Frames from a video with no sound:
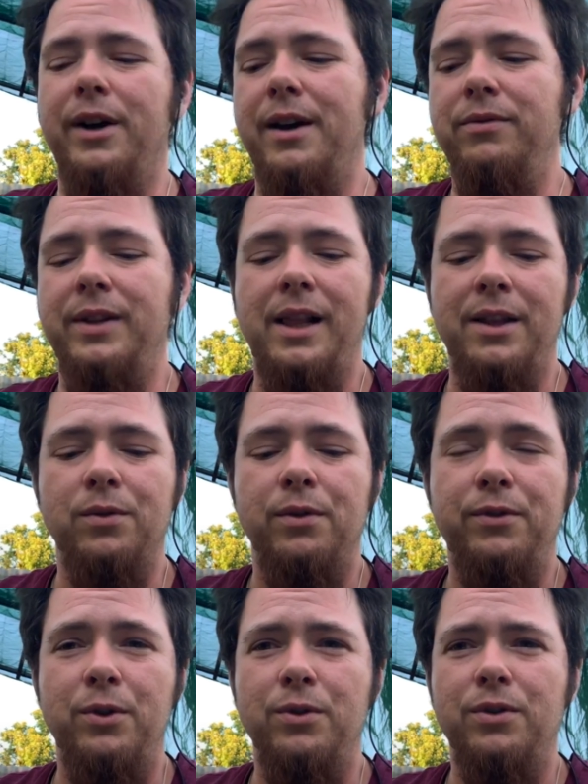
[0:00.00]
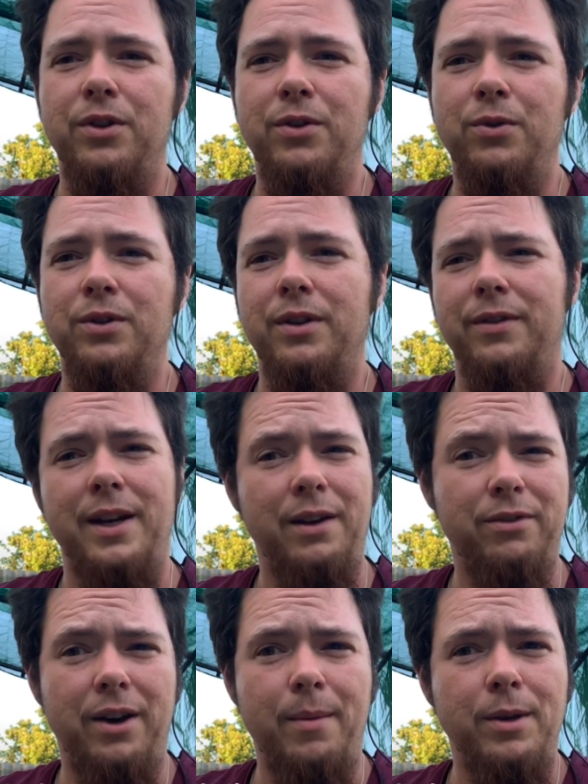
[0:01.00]
I flatly refuse to use synthetic
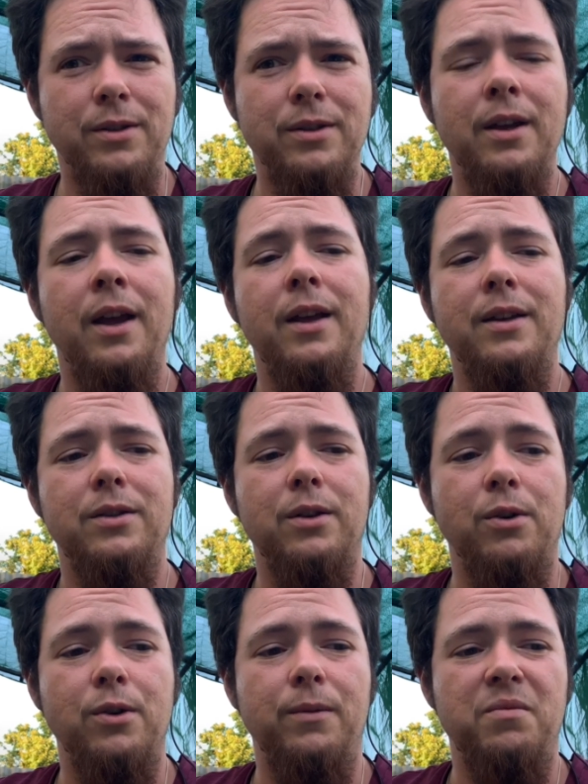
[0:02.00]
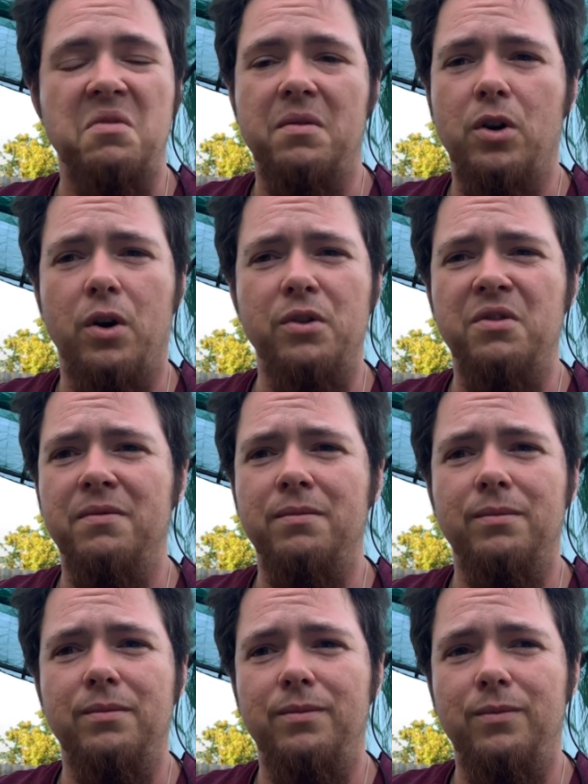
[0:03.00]
fibers, so cotton,
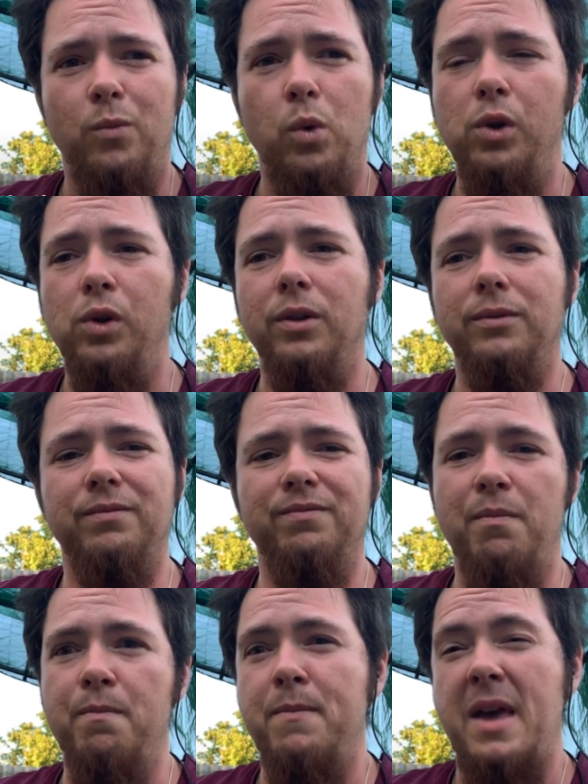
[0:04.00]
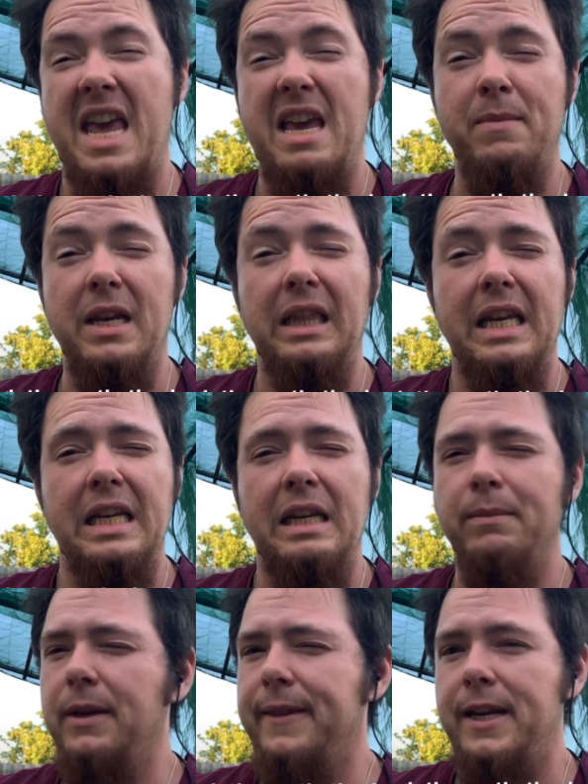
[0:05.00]
wool, maybe
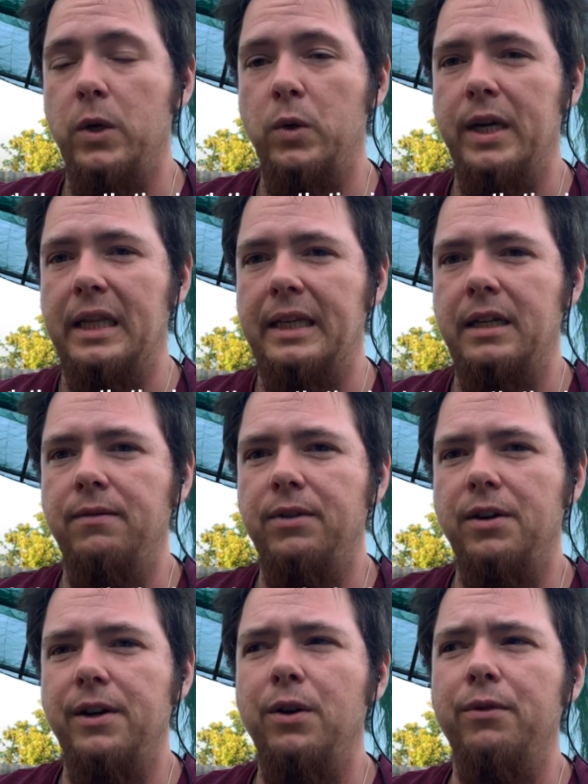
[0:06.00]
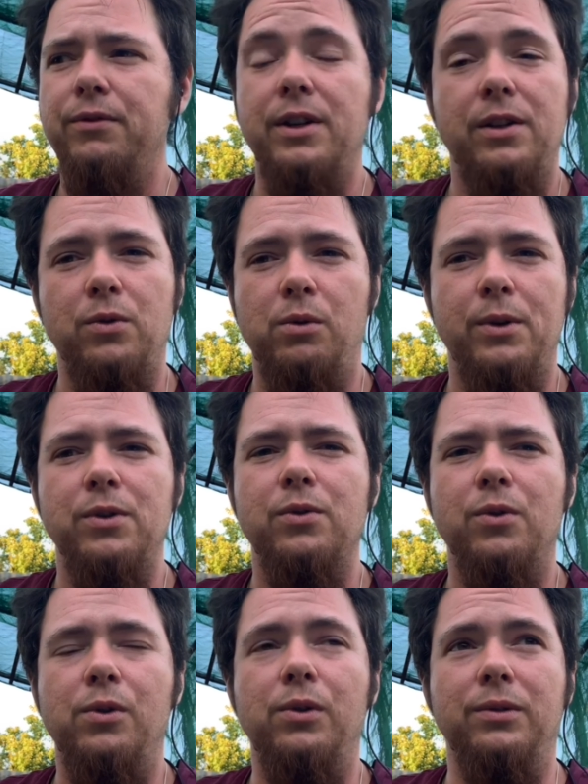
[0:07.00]
linen, but they don't get linen very often. It's almost
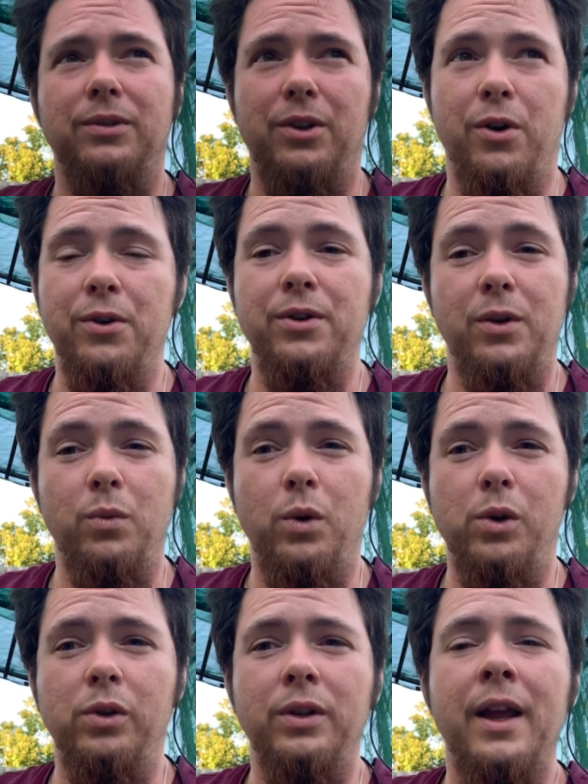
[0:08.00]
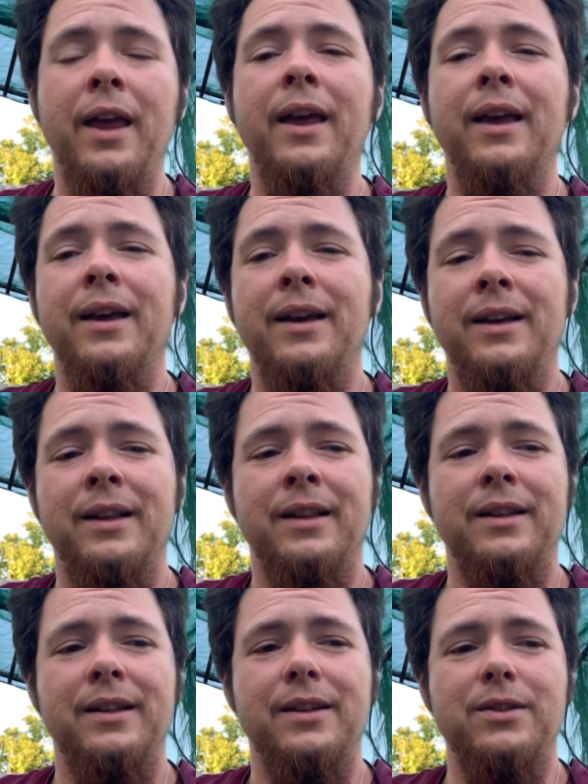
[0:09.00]
all cotton and wool.
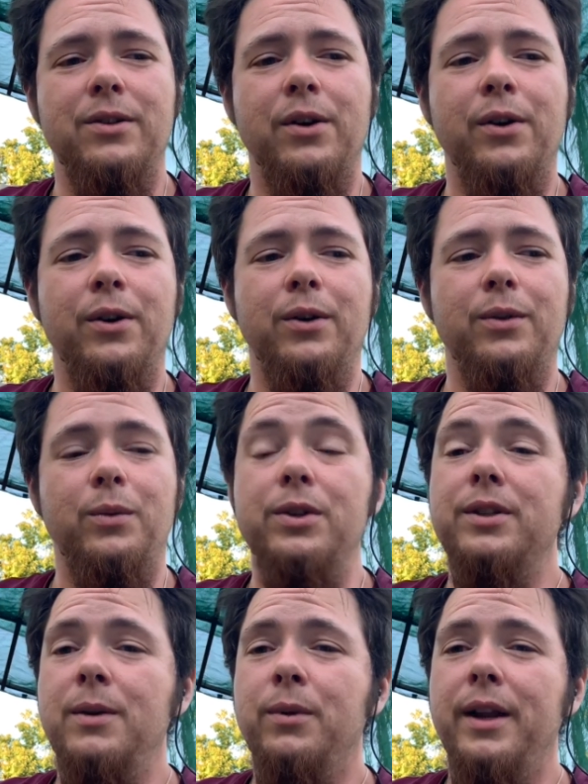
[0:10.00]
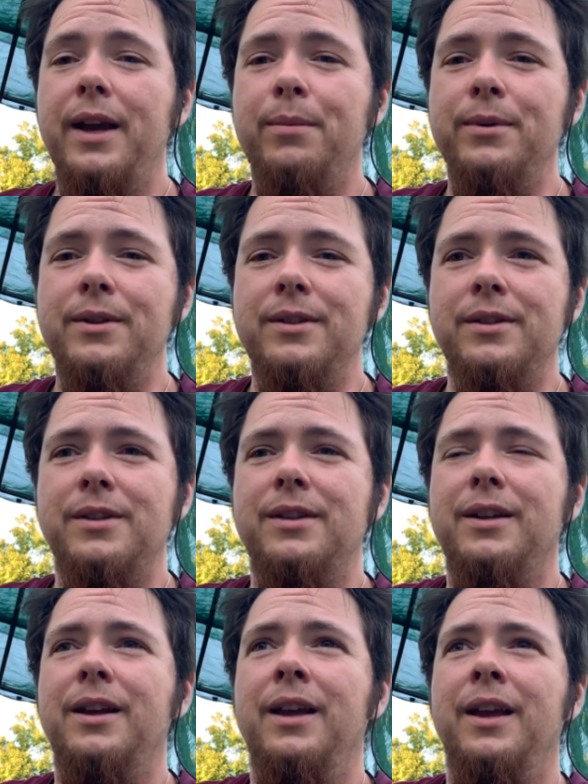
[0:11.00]
So we'll see what happens,
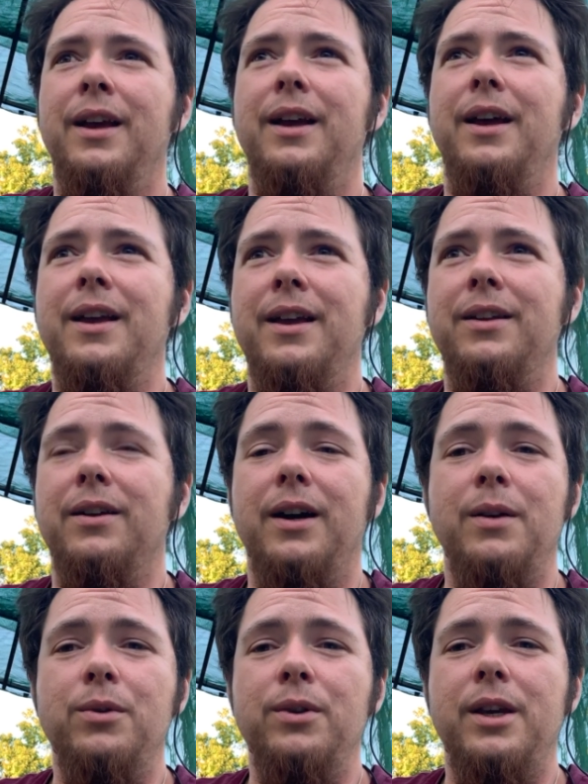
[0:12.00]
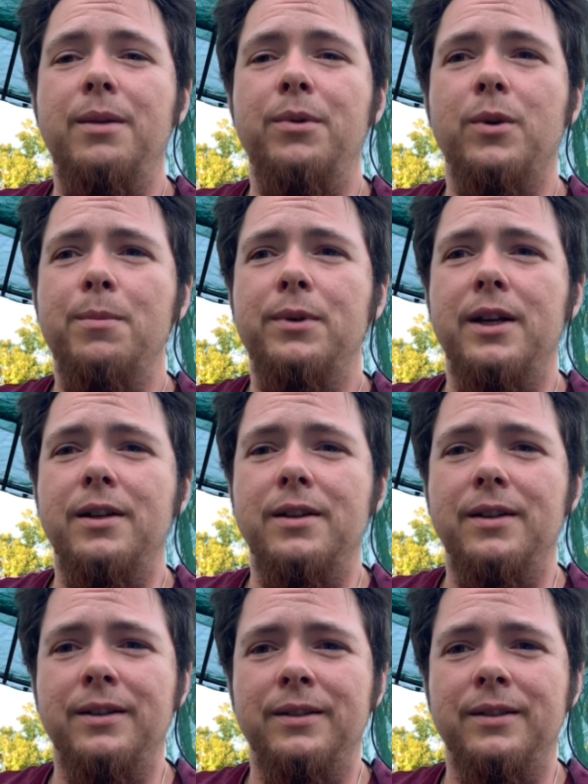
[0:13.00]
and I will keep you updated.